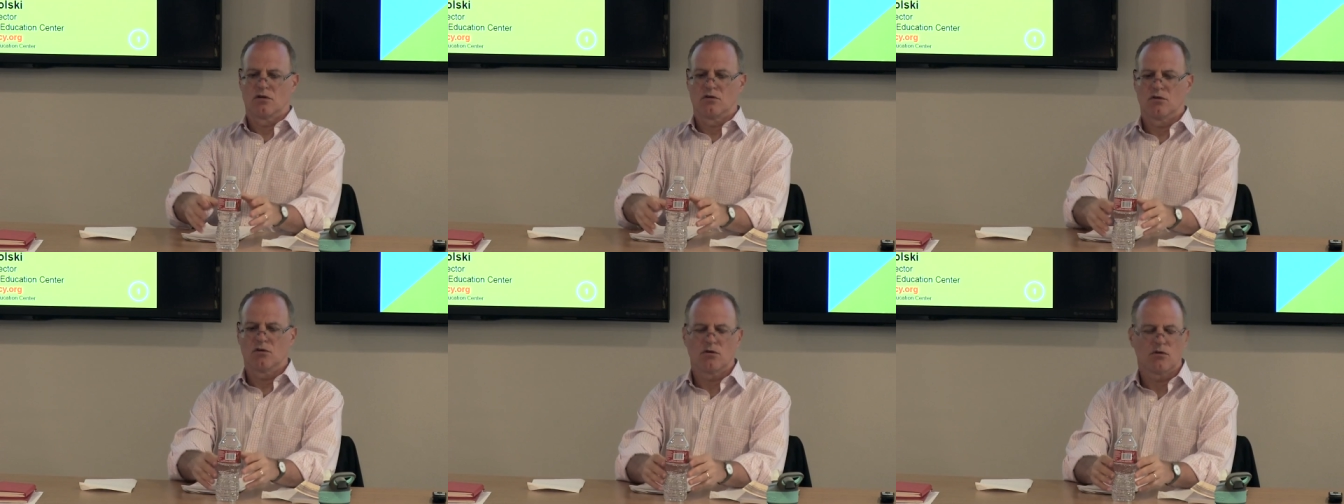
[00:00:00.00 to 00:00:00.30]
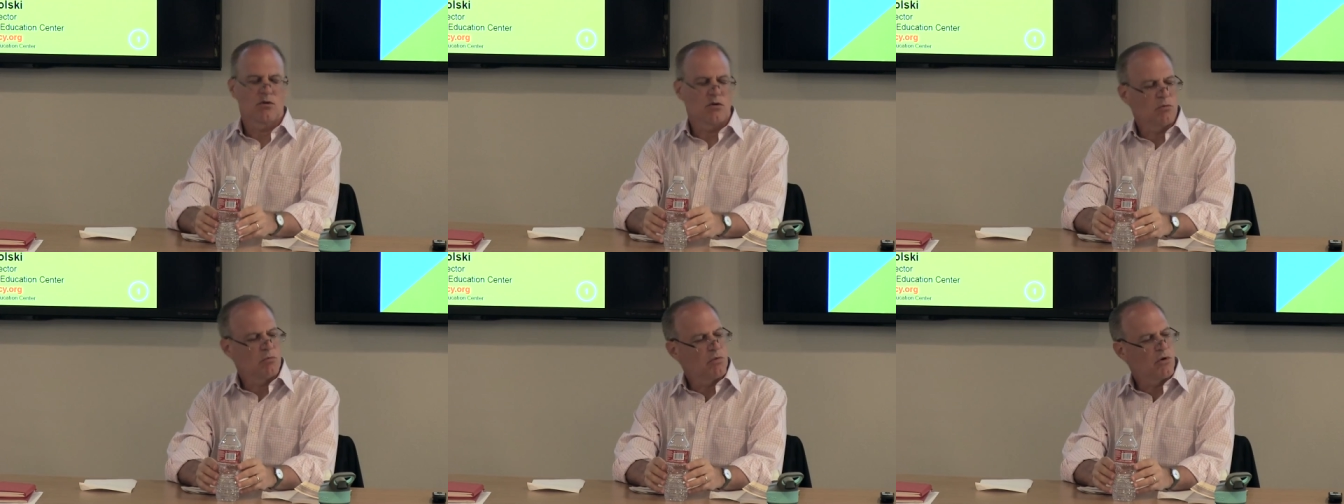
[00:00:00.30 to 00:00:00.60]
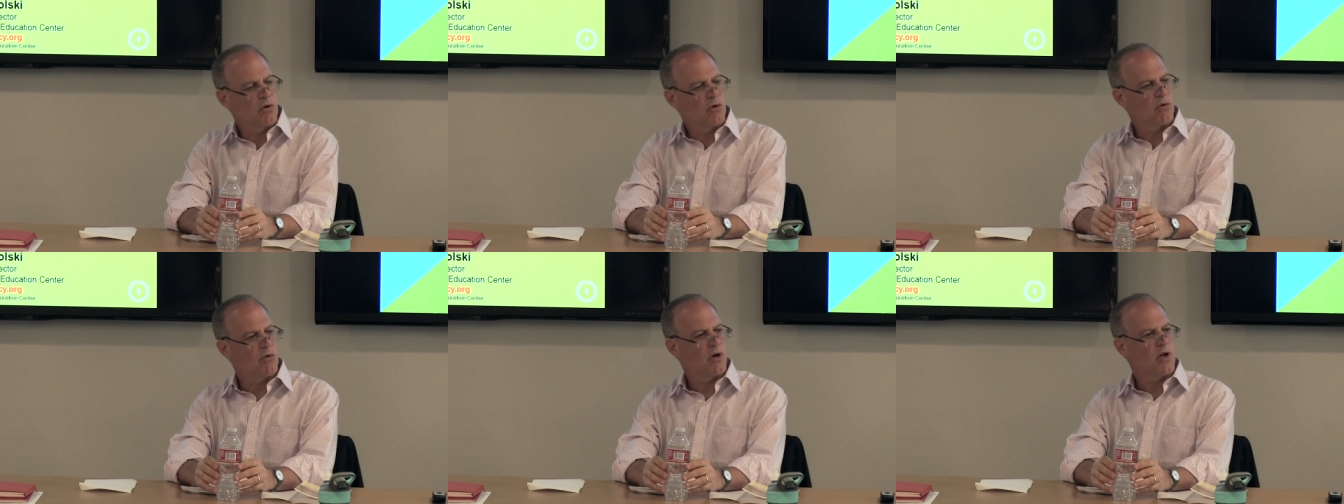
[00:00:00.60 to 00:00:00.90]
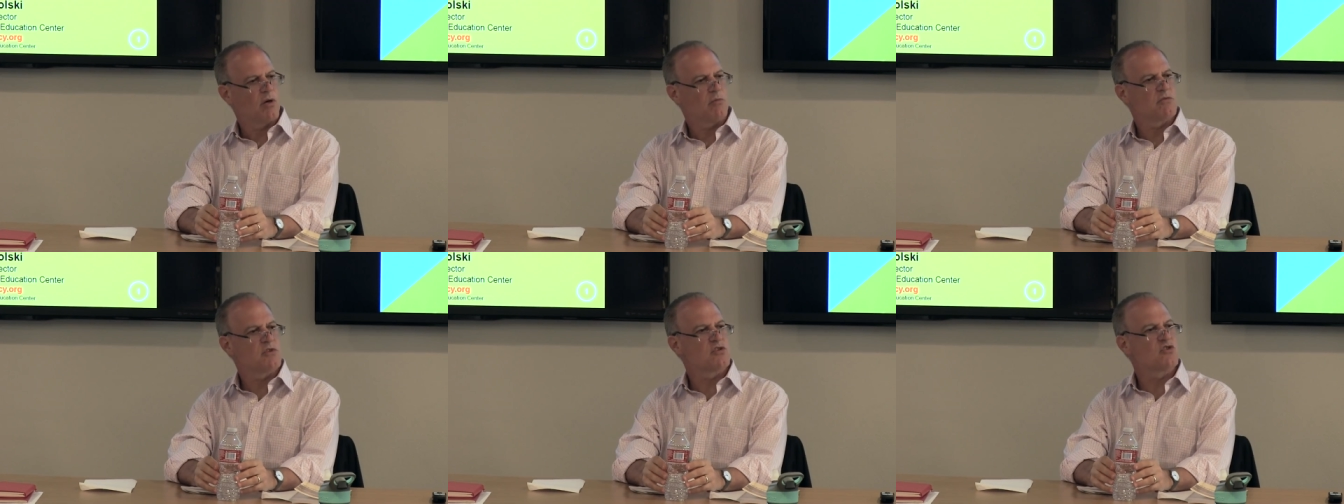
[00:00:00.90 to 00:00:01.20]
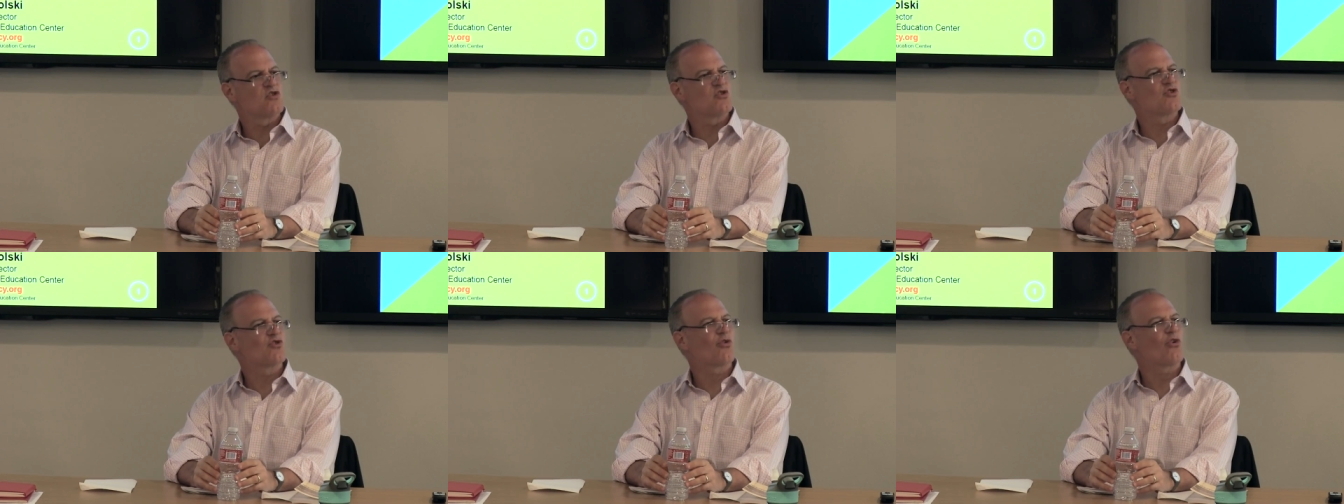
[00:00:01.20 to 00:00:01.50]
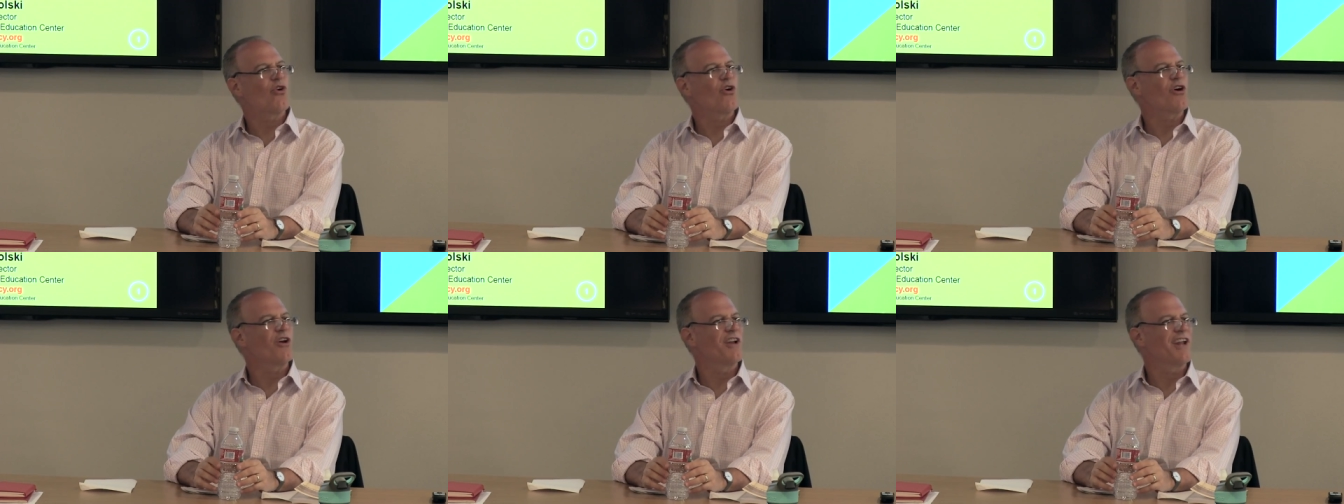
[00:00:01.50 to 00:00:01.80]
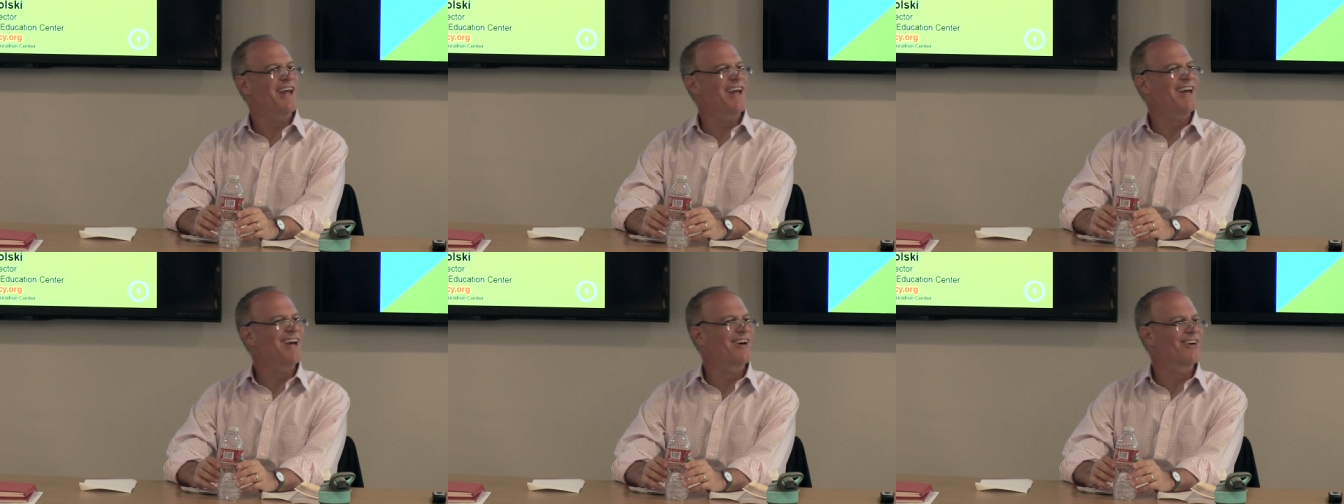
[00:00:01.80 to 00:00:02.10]
nuclear programs, to draw
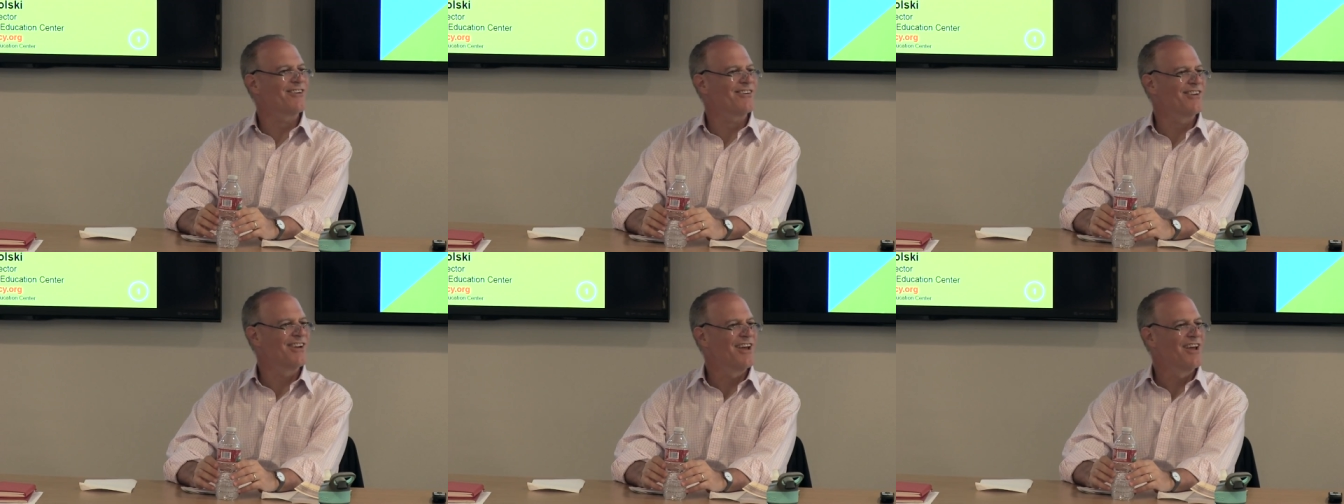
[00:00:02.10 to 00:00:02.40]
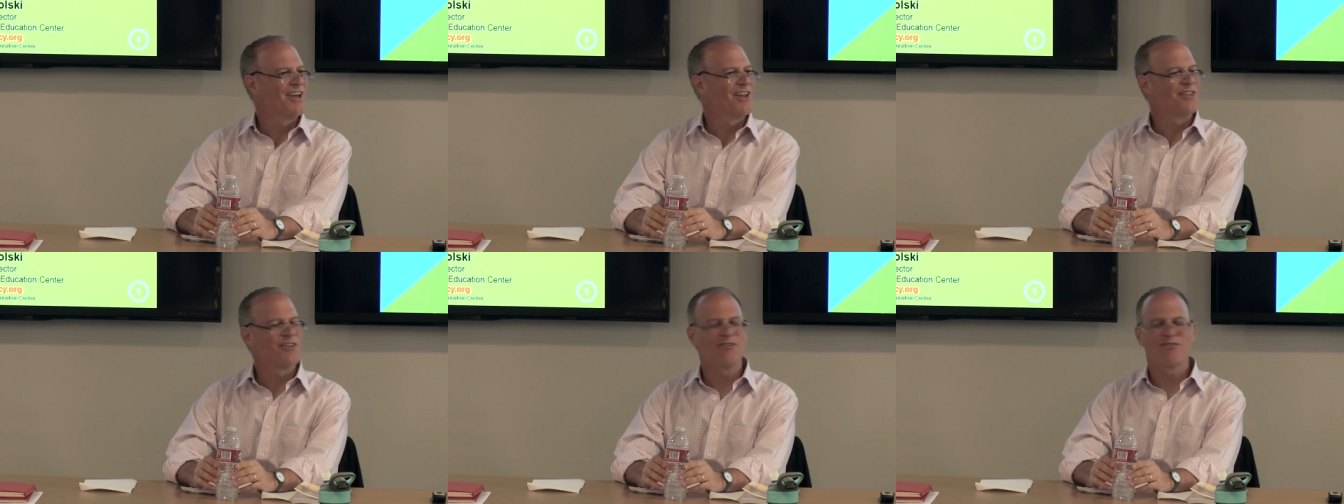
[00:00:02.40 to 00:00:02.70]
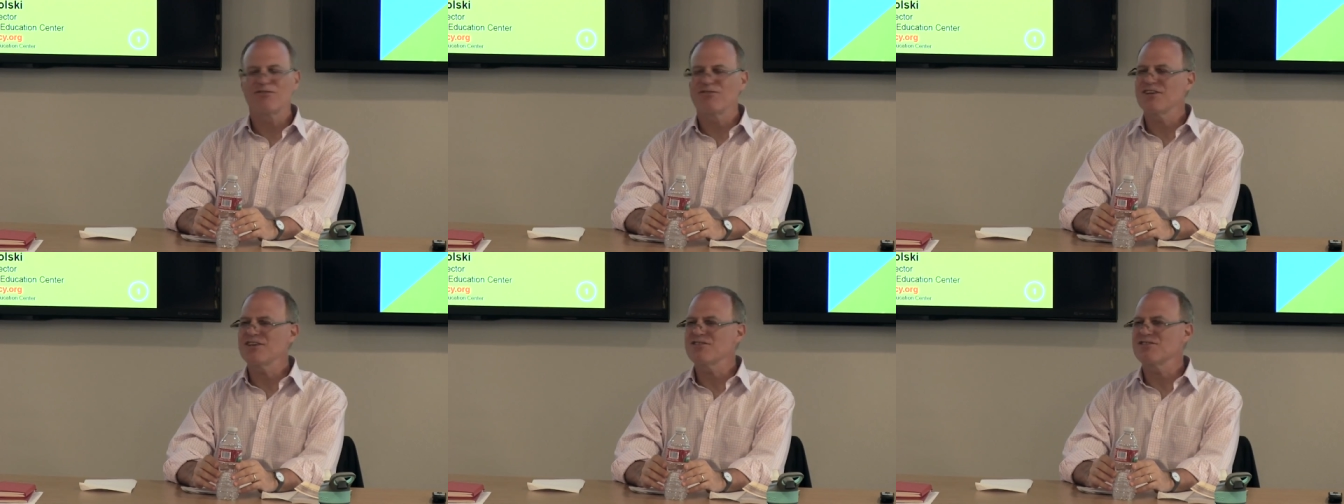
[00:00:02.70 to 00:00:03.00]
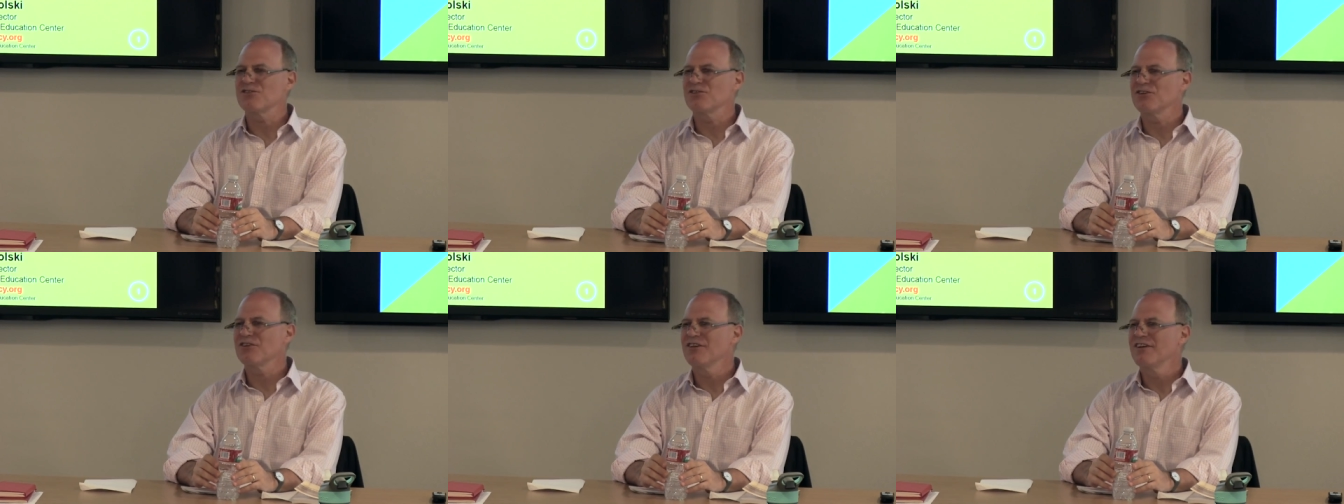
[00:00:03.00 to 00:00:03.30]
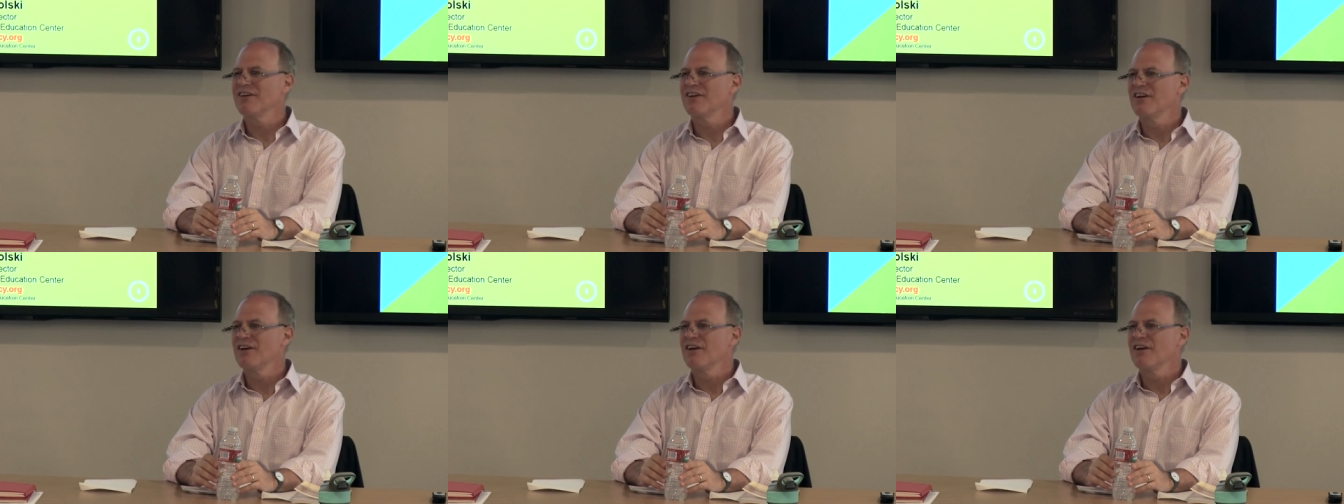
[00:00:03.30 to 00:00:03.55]
down the fissile